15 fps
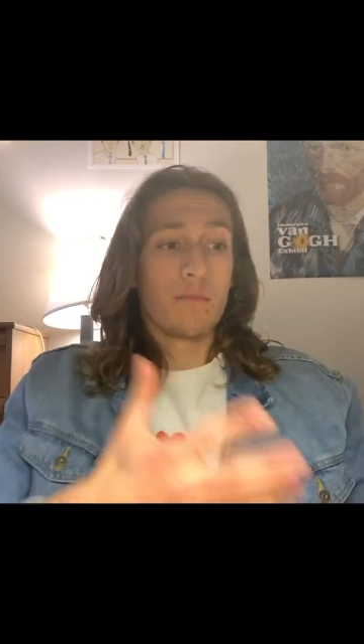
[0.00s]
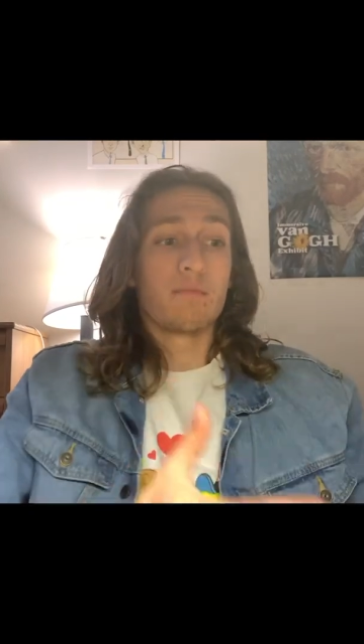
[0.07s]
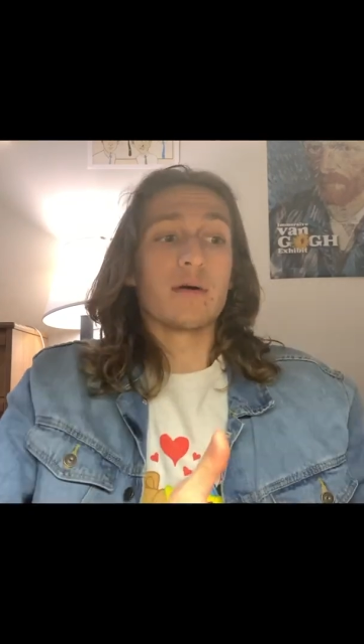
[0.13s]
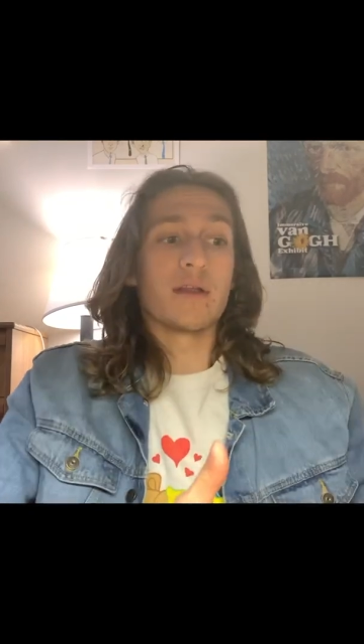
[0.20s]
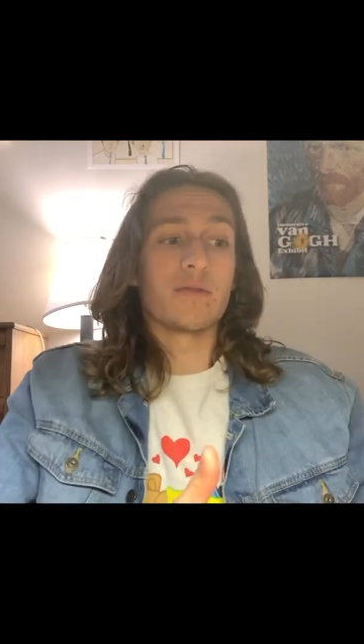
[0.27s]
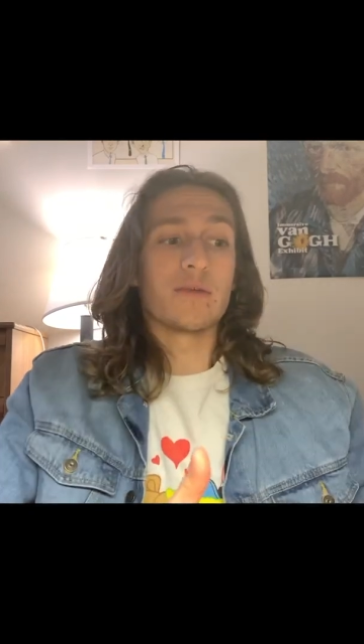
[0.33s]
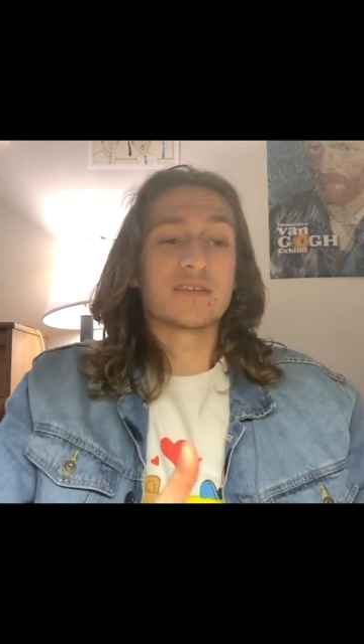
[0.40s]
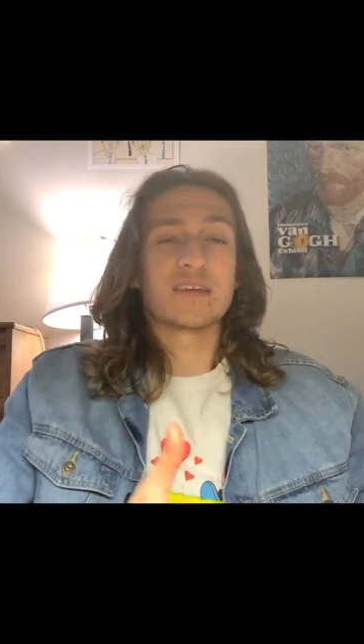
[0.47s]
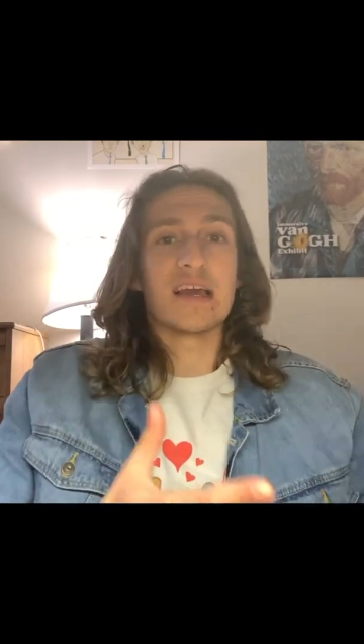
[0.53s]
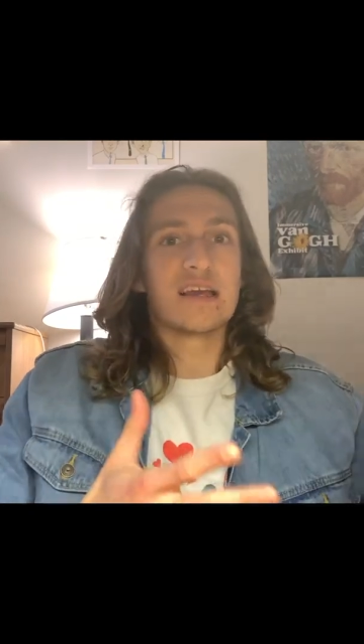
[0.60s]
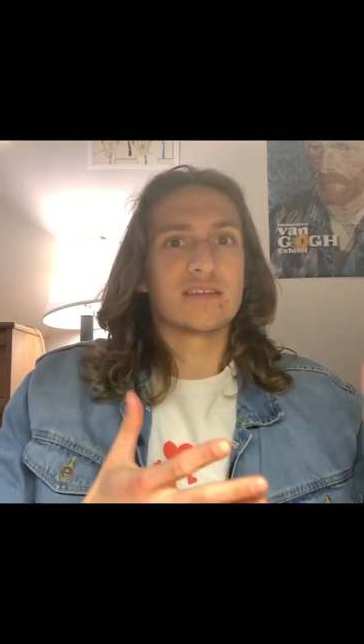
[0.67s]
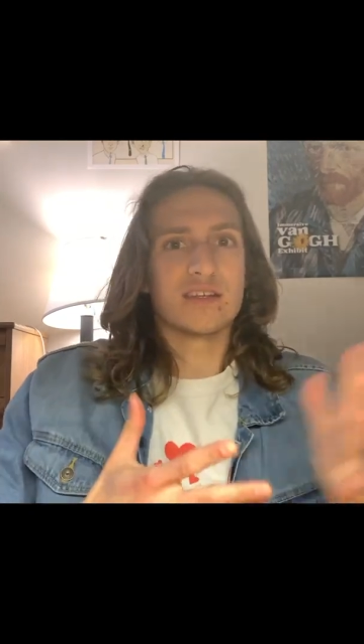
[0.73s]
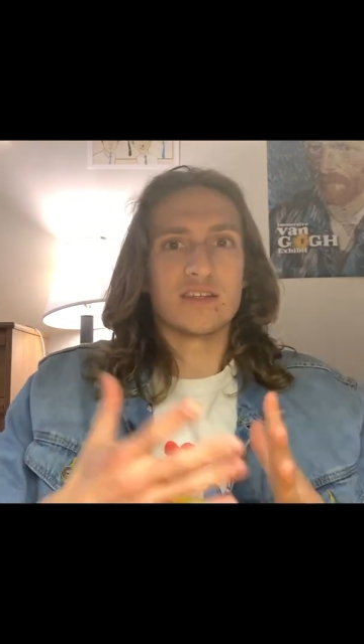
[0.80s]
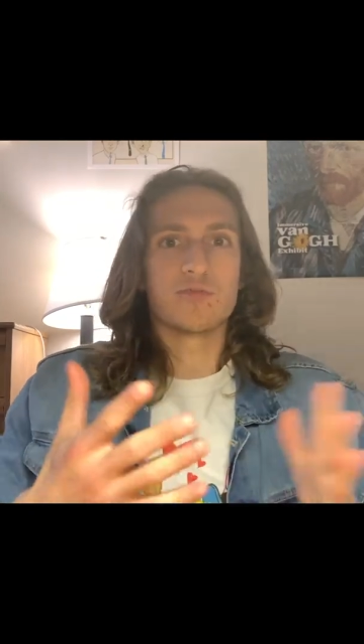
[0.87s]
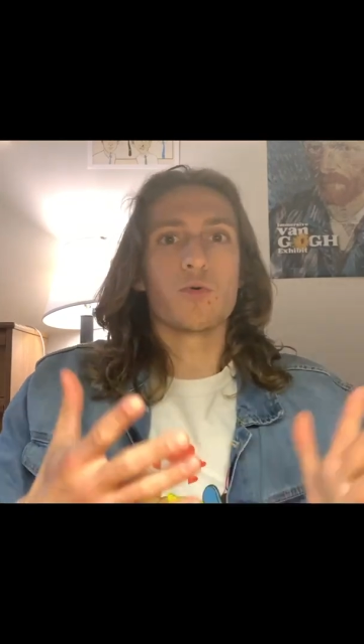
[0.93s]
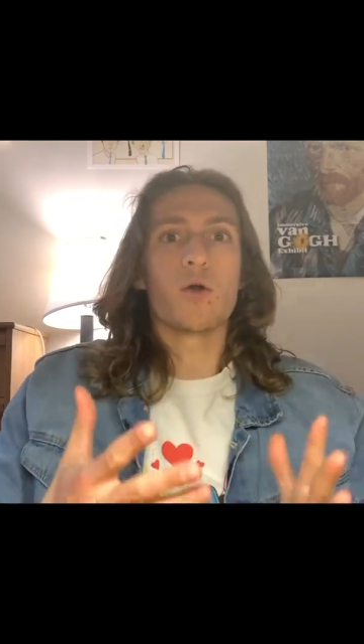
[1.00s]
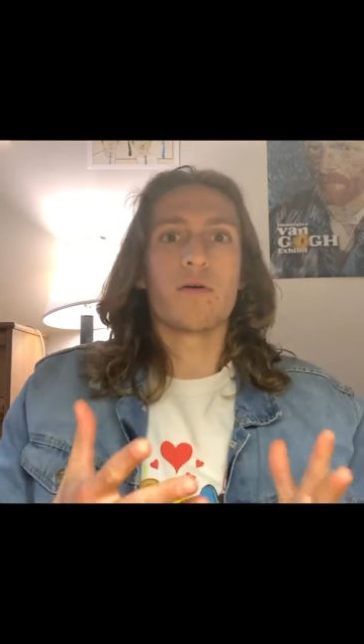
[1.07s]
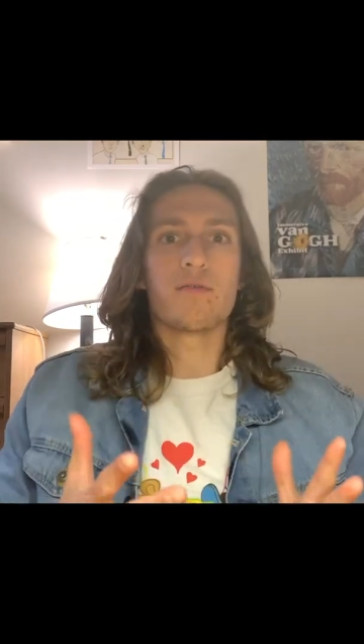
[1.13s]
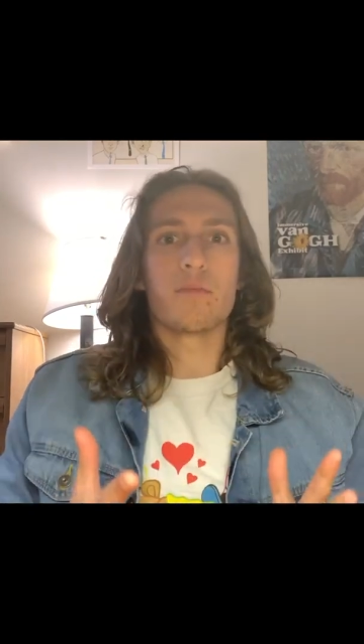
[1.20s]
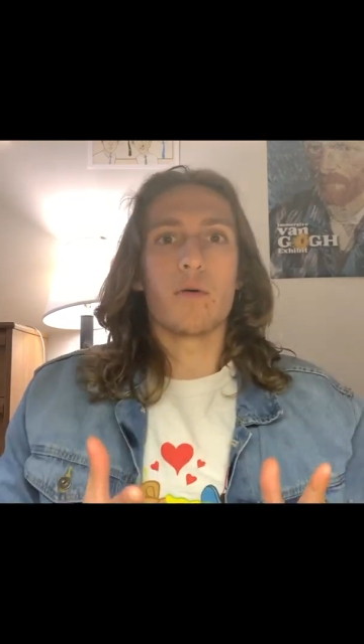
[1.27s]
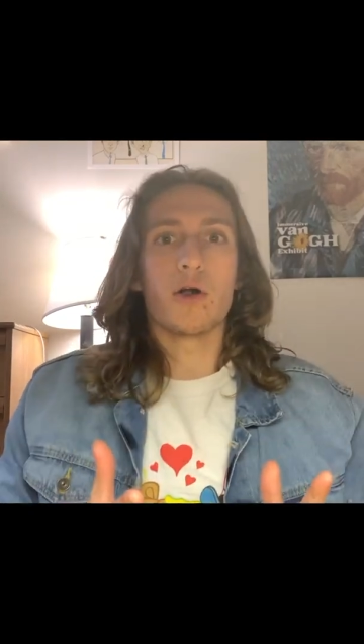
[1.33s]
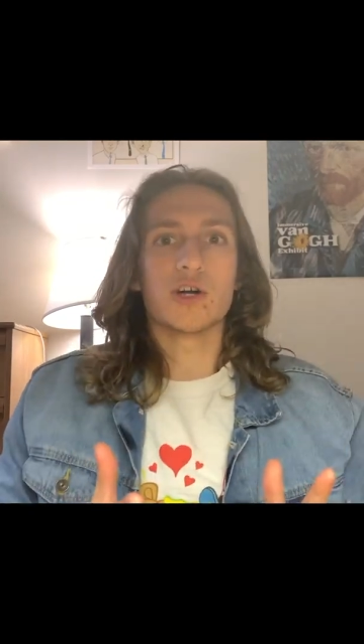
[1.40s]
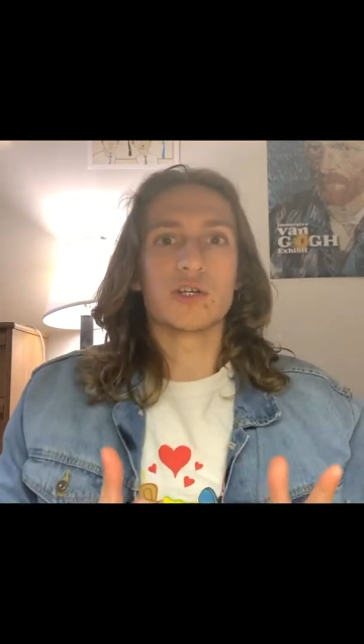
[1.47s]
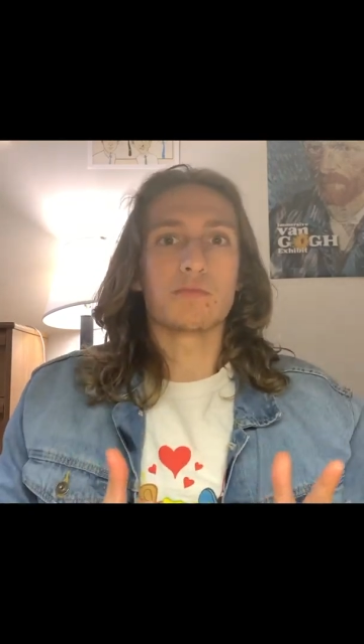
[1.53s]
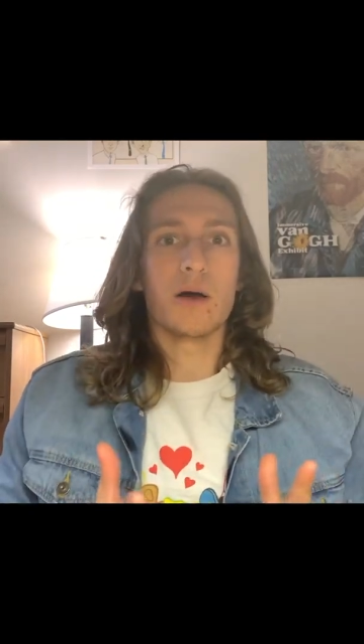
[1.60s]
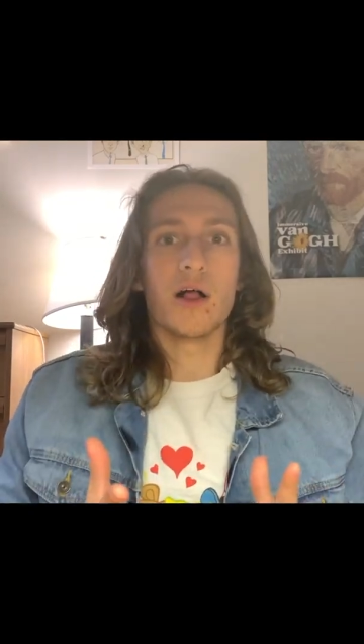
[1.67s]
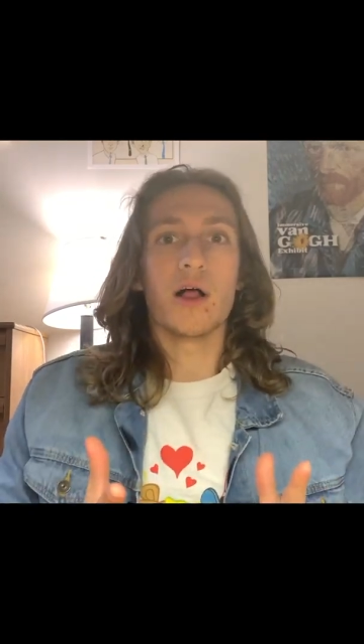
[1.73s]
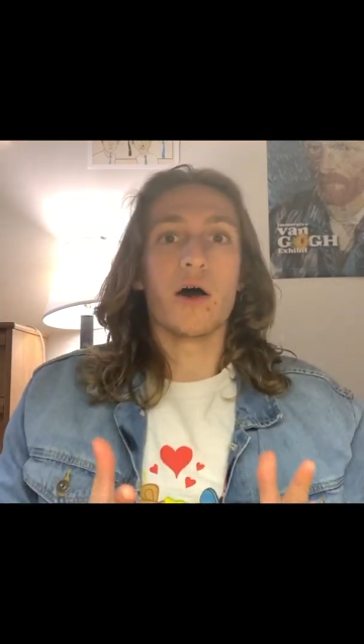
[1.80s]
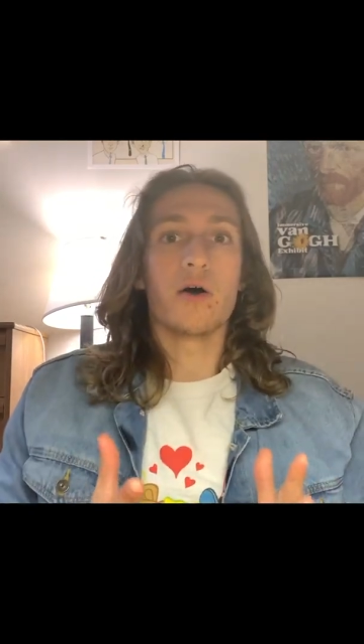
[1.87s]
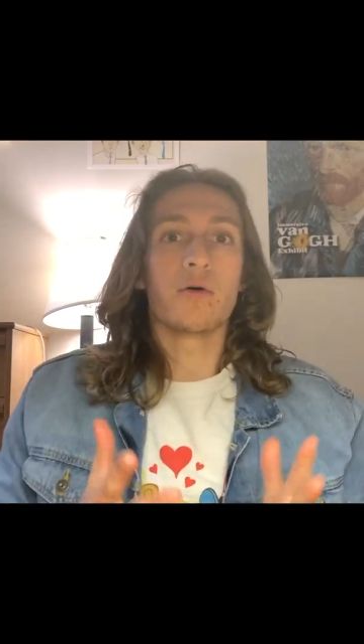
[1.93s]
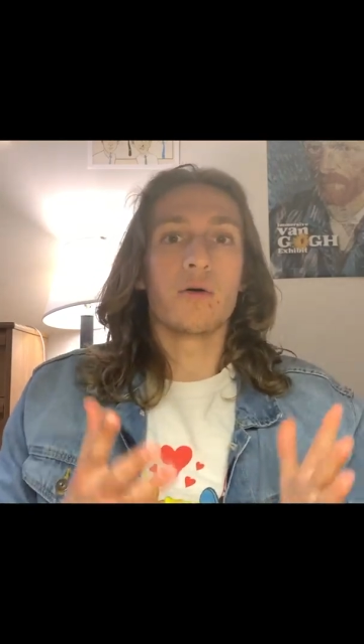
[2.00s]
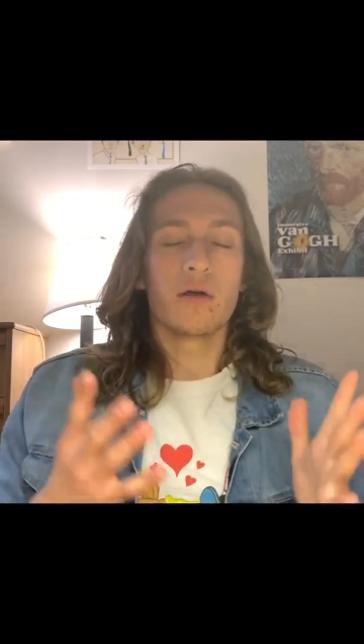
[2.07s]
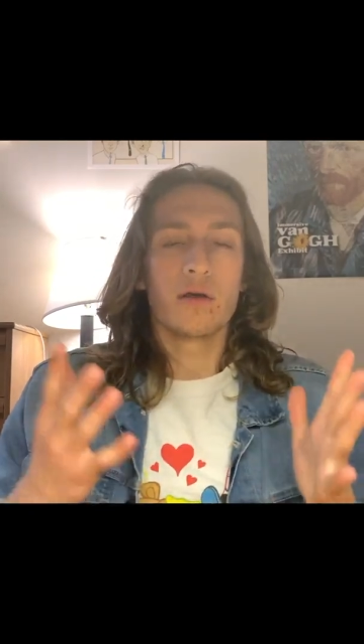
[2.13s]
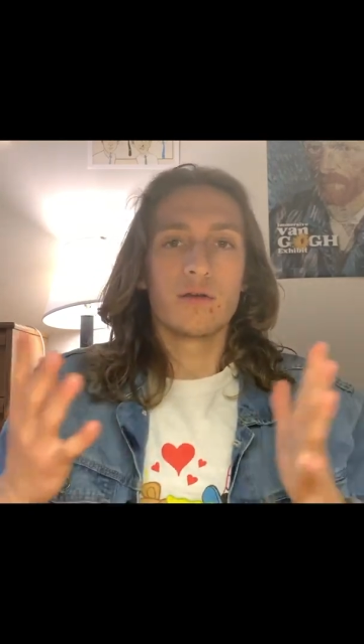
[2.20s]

But in this case, it's more of a marshmallow